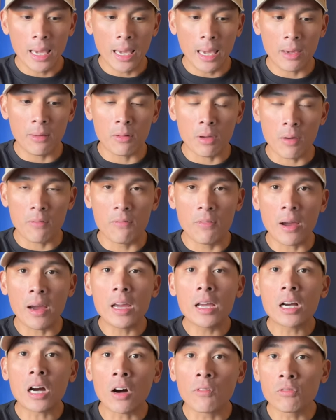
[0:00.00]
a
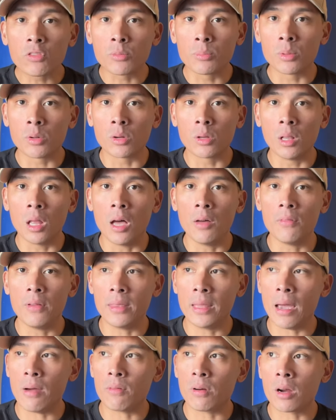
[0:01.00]
very comfortable glove
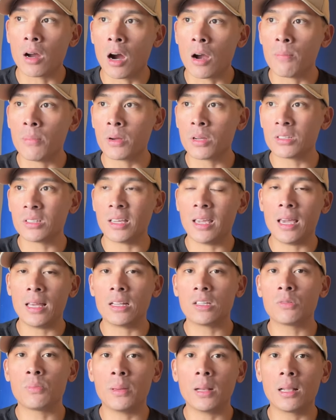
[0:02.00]
in that regard, because
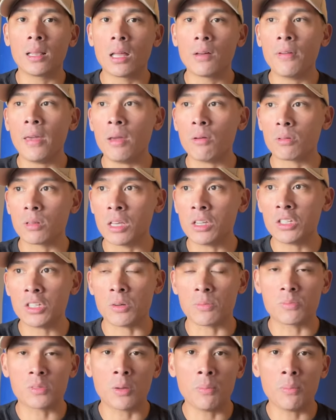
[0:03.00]
again, it's been a love-hate relationship.